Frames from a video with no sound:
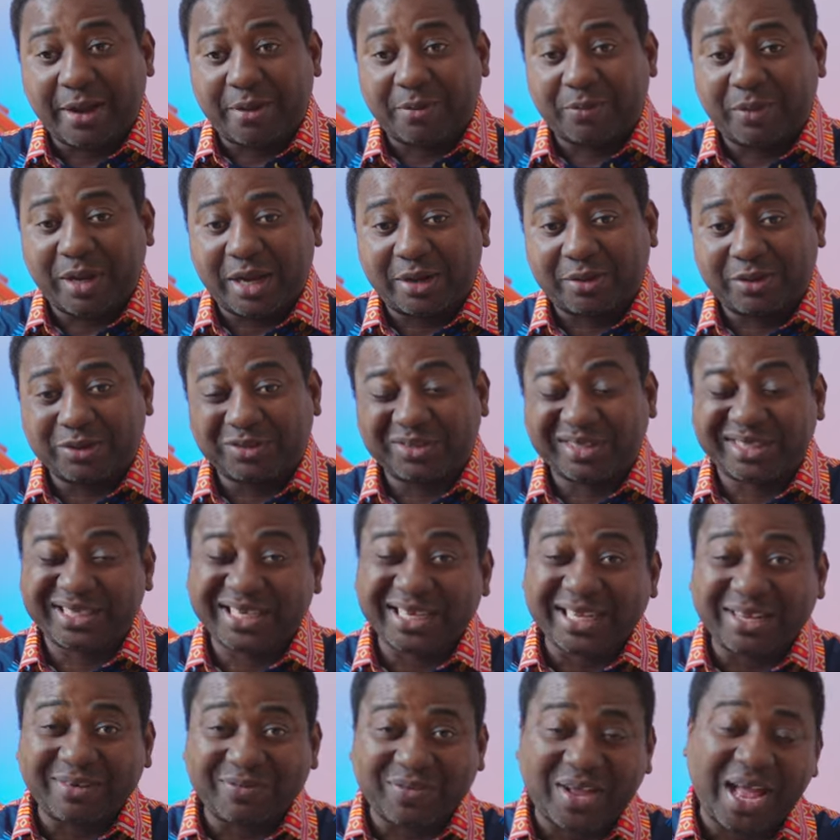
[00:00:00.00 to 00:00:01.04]
We are going to
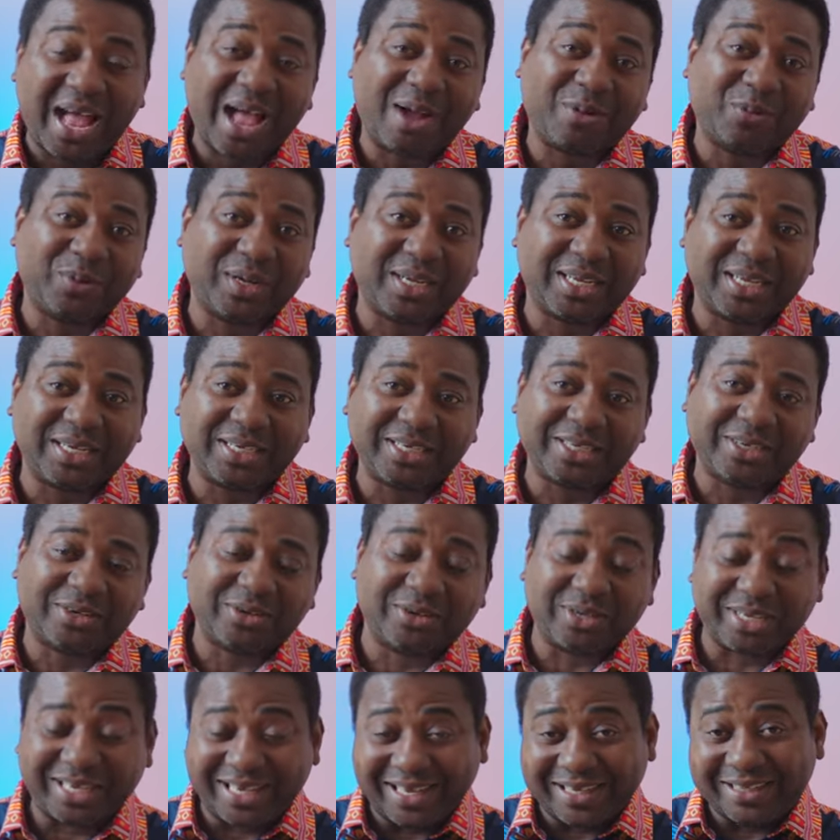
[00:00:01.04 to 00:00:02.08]
think of how we can
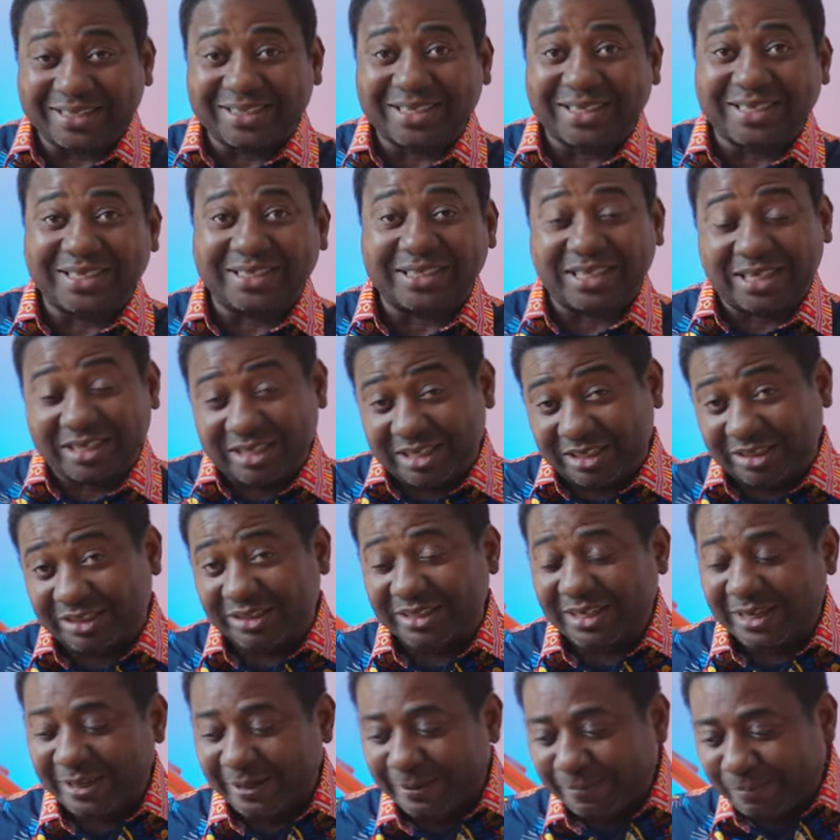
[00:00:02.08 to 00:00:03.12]
inculcate the
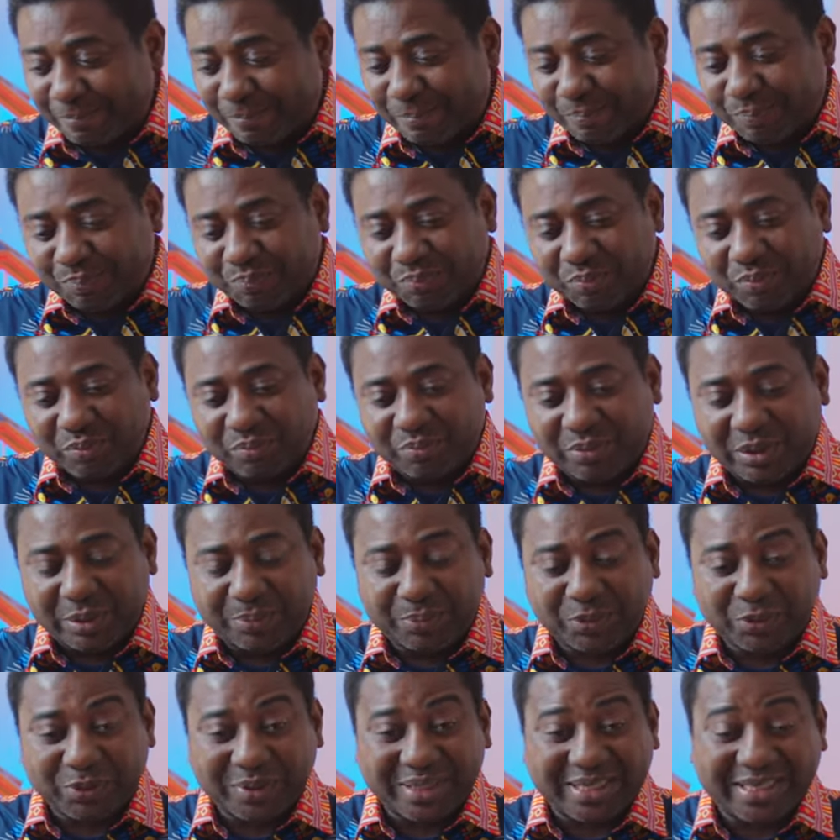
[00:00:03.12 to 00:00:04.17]
international
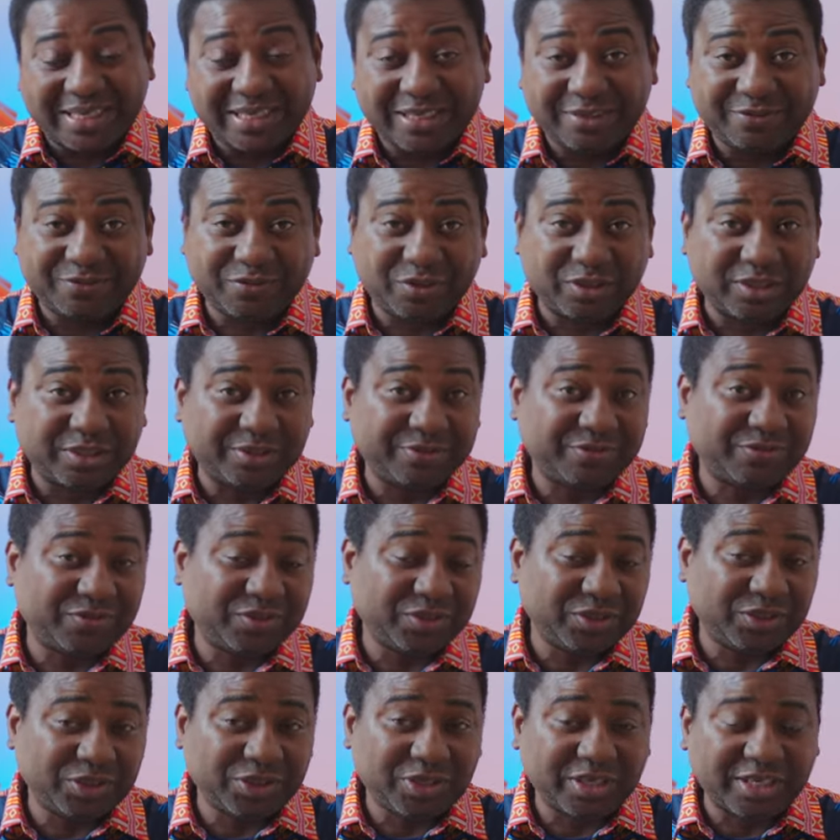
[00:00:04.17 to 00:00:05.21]
people in for the
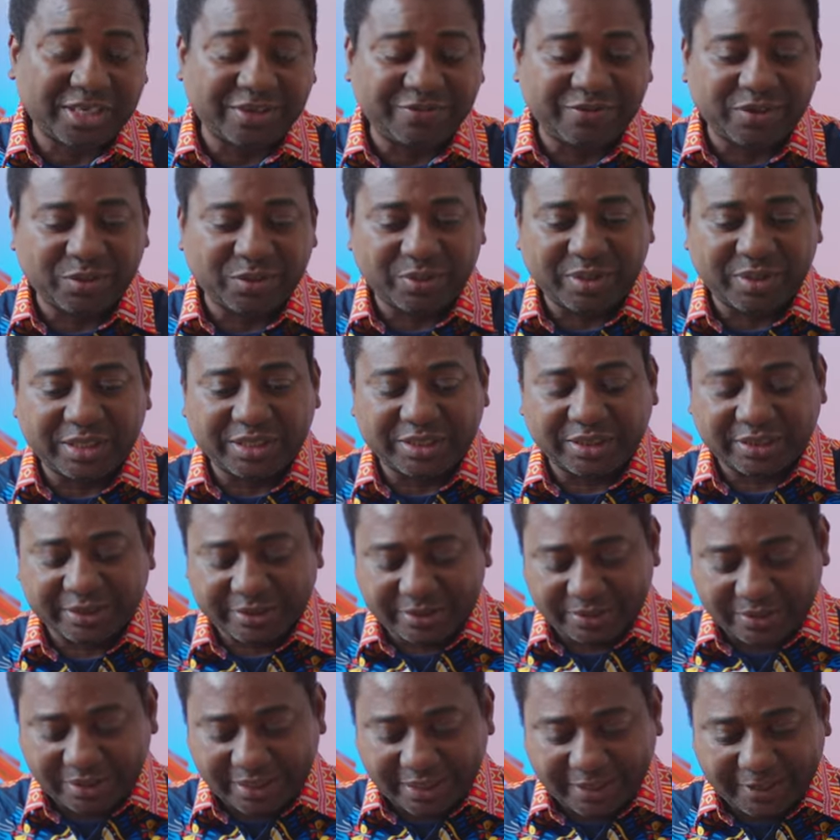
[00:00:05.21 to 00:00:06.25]
future giveaways,
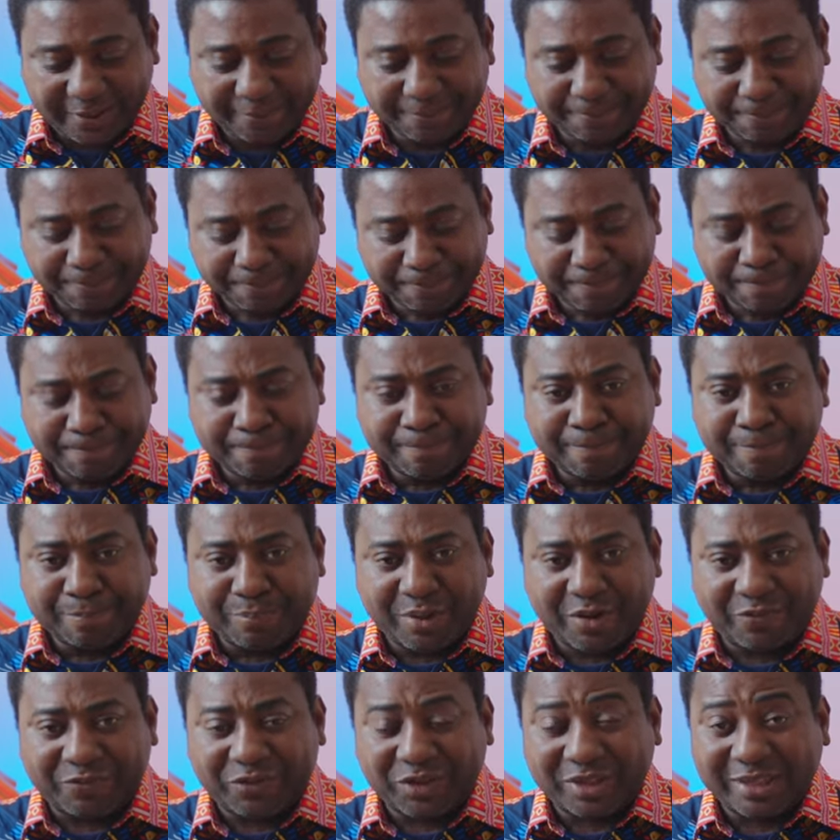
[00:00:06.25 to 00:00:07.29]
okay?
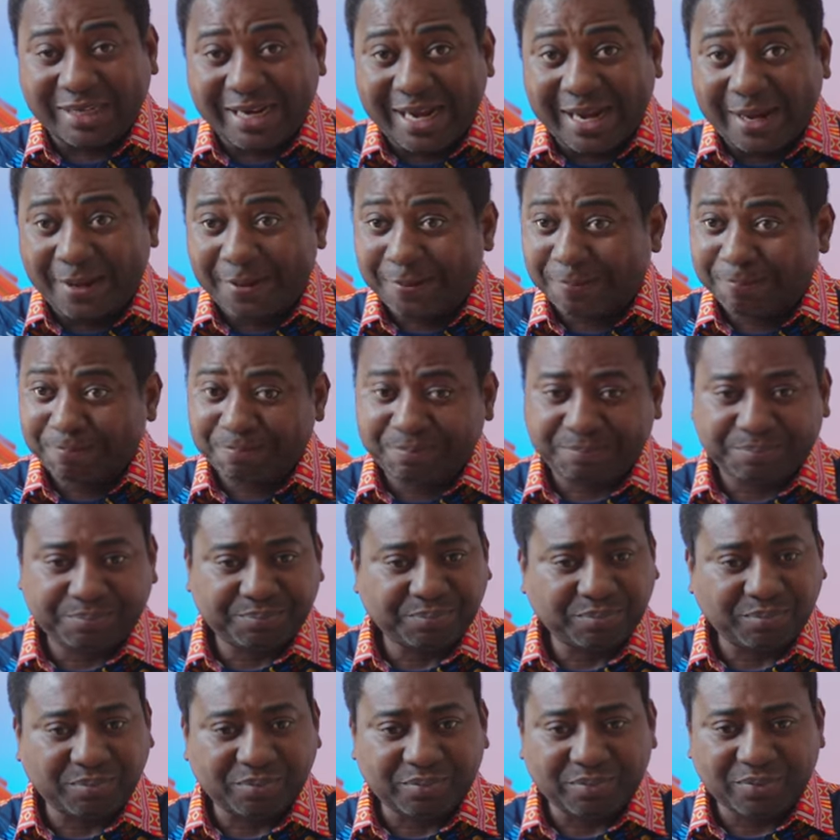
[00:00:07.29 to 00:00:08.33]
But for now,
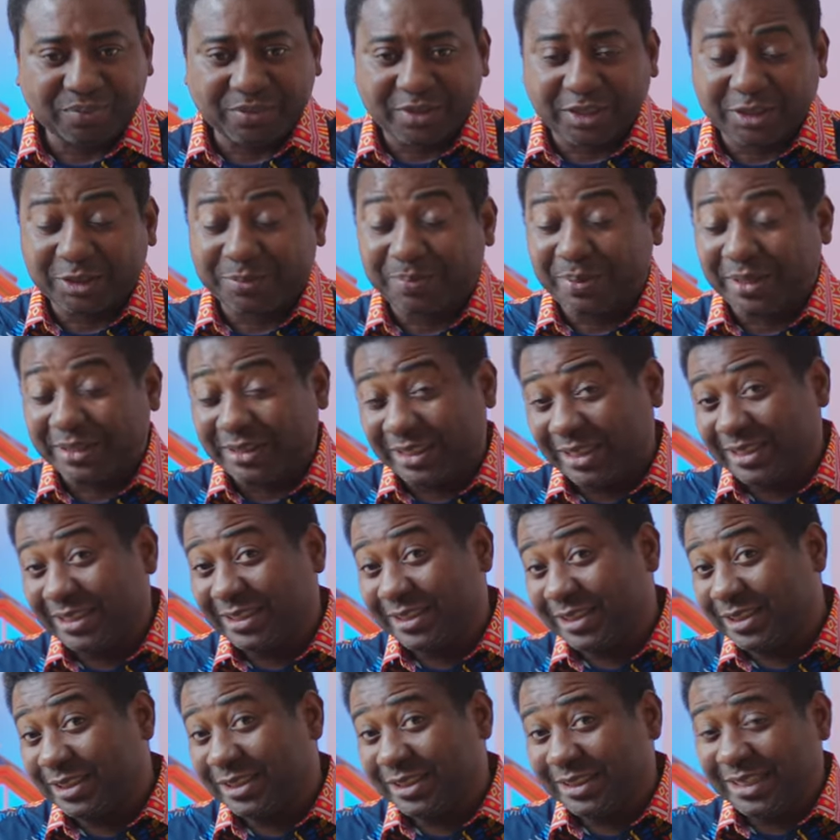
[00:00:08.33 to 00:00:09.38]
especially
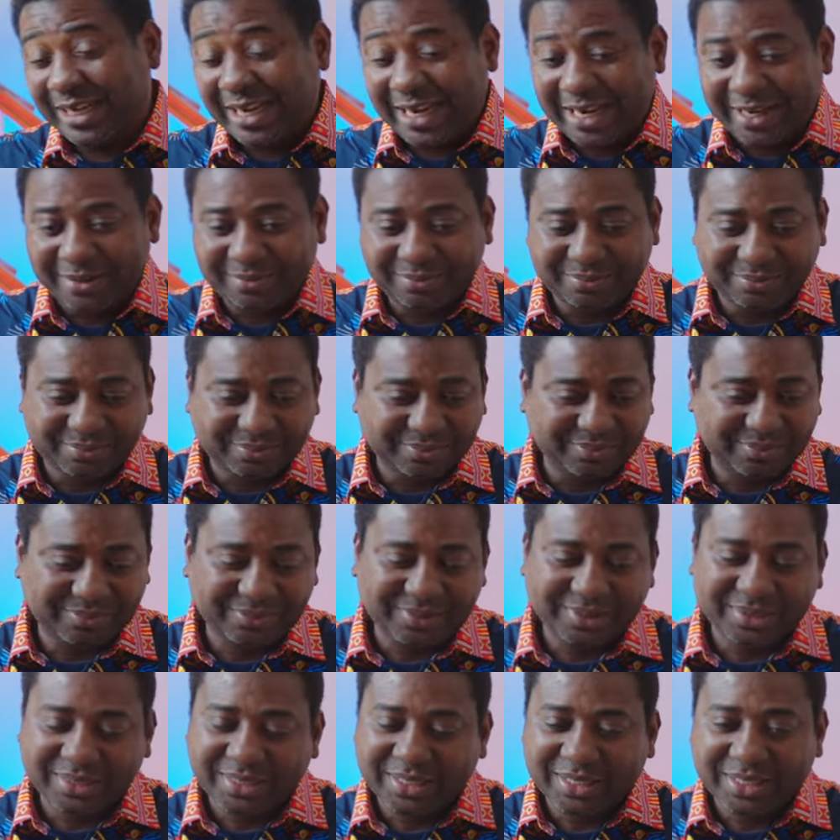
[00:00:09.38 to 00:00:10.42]
this time,
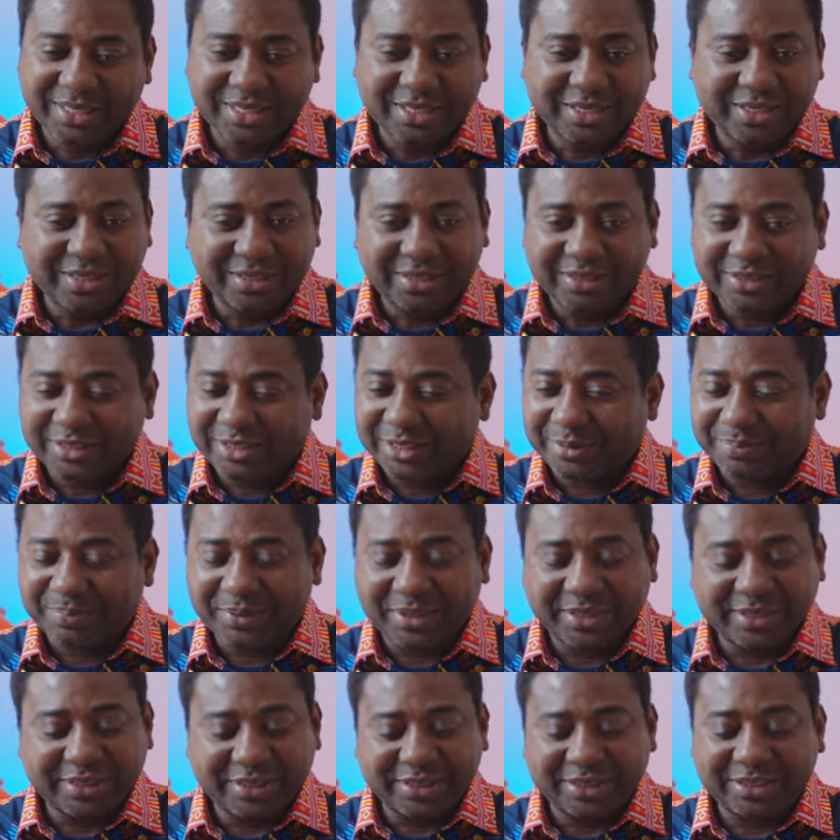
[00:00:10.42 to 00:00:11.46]

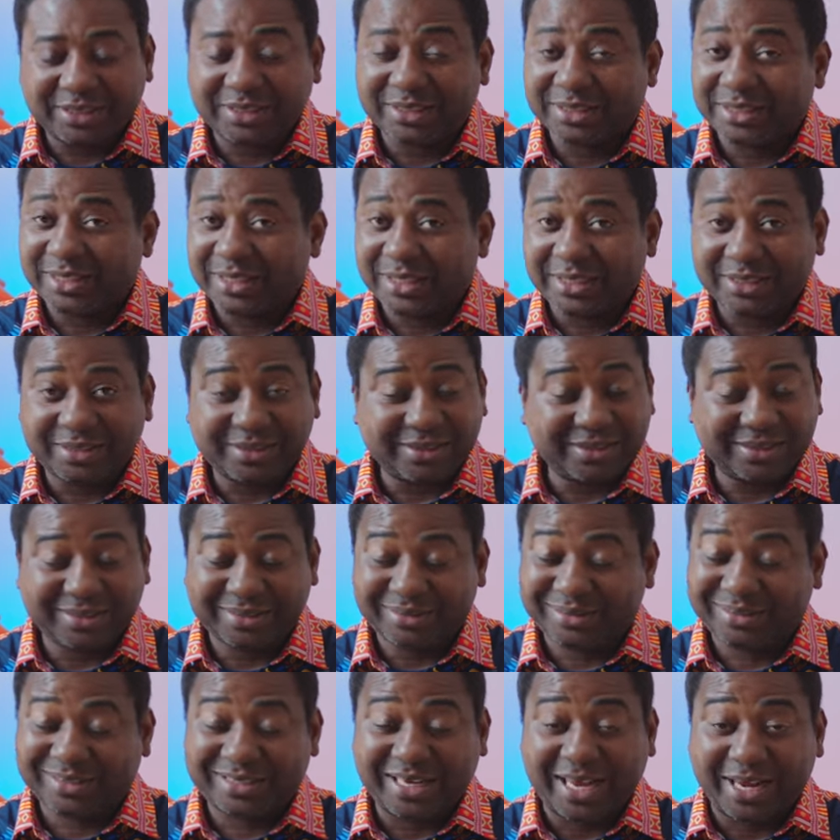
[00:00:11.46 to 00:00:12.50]
shipping is
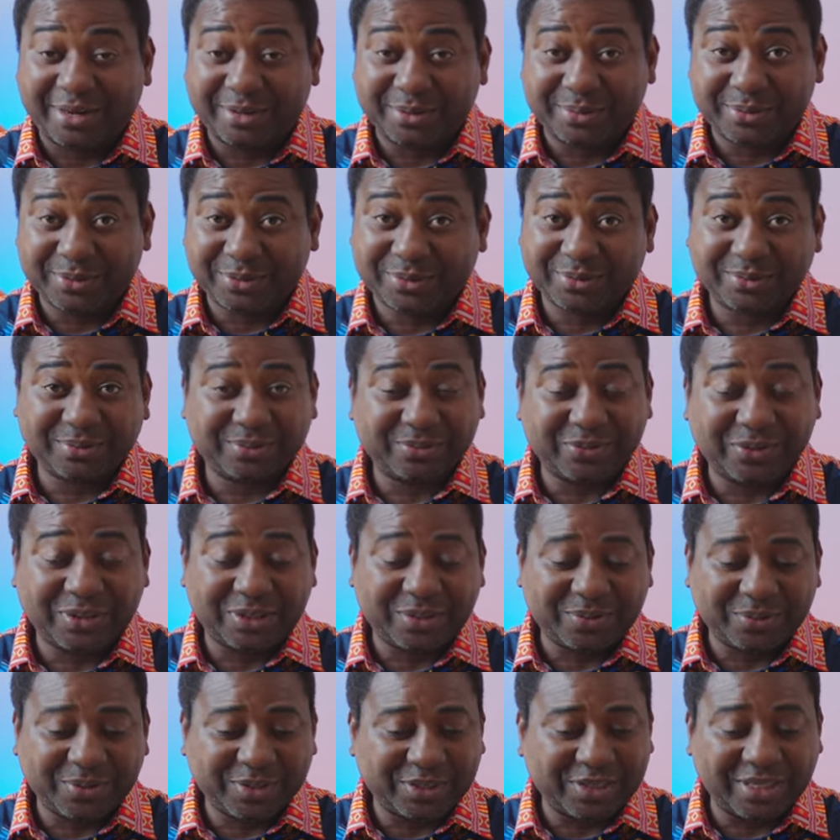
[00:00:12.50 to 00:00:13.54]
terrible. We
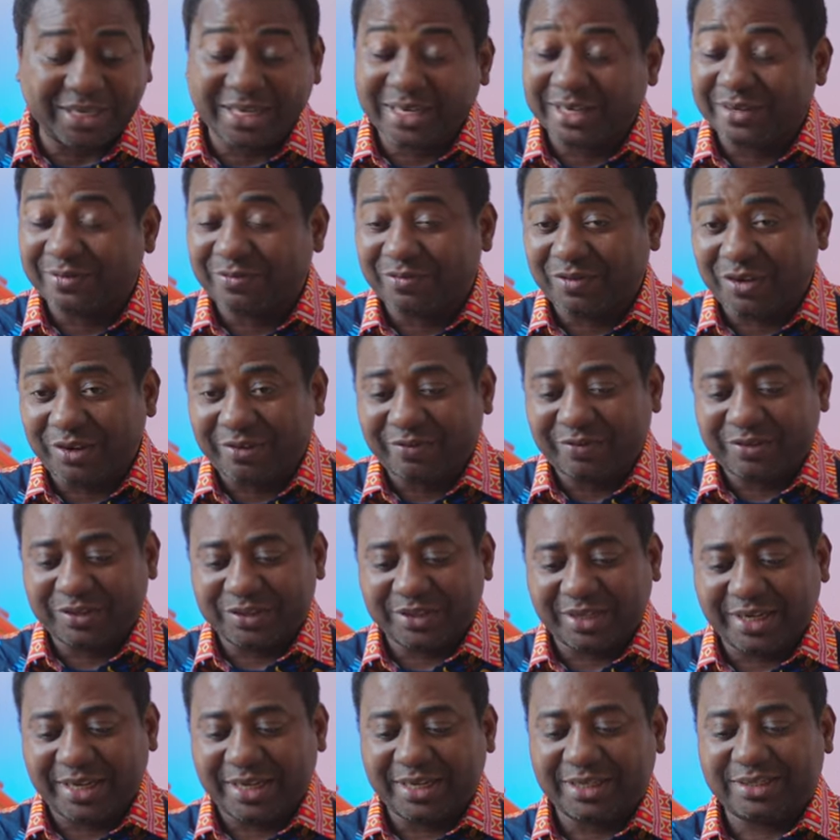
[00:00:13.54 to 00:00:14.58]
don't want to get involved,
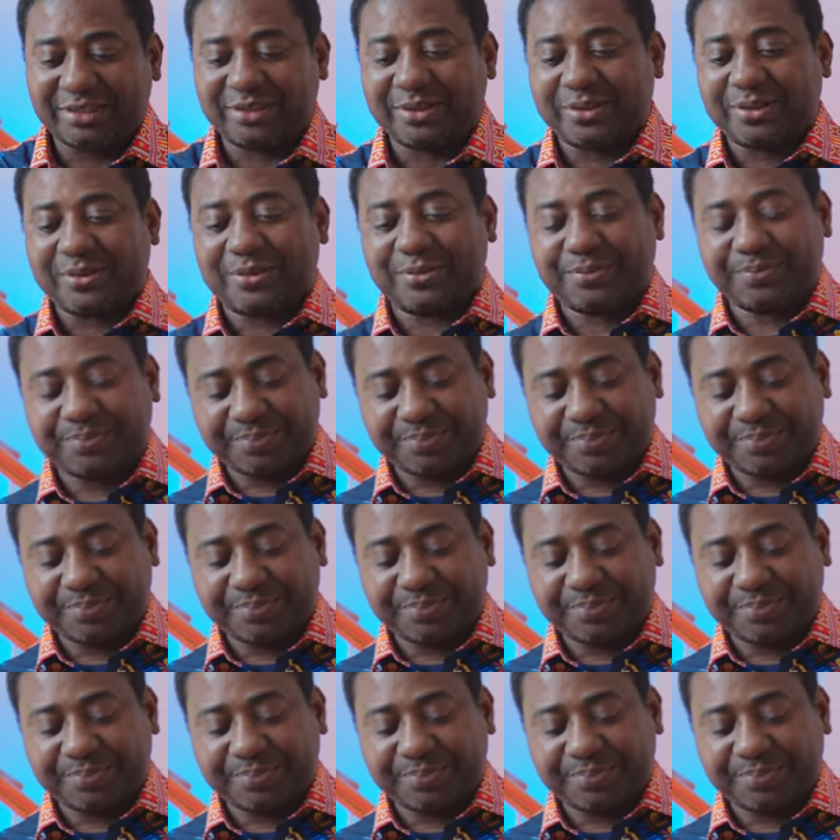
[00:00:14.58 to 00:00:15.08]
okay? So,